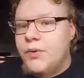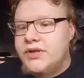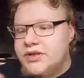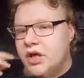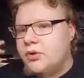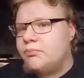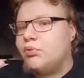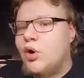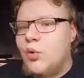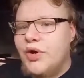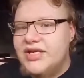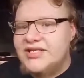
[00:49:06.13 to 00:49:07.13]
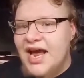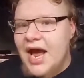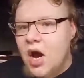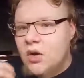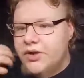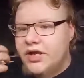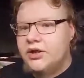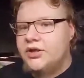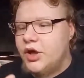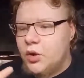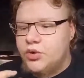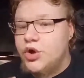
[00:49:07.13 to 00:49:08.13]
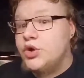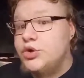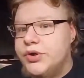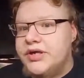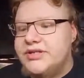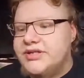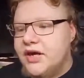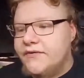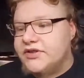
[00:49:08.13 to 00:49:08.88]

It's all the broken down and, you know, nutrients and stuff.